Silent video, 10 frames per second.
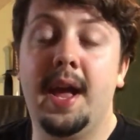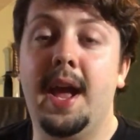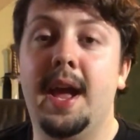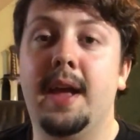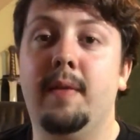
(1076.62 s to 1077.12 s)

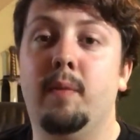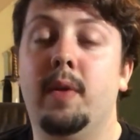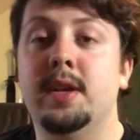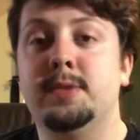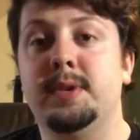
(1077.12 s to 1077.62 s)
and
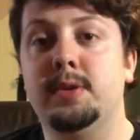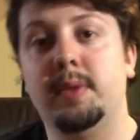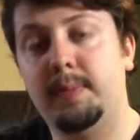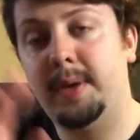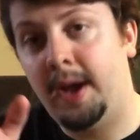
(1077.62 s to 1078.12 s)
especially
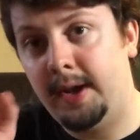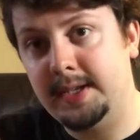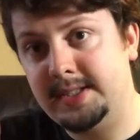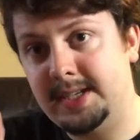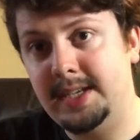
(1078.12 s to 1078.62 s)
with the behind
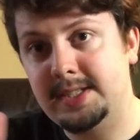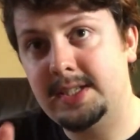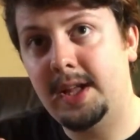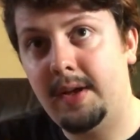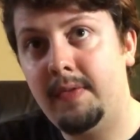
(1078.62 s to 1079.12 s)
the scenes
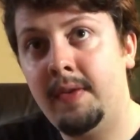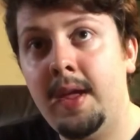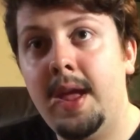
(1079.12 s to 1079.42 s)
stuff.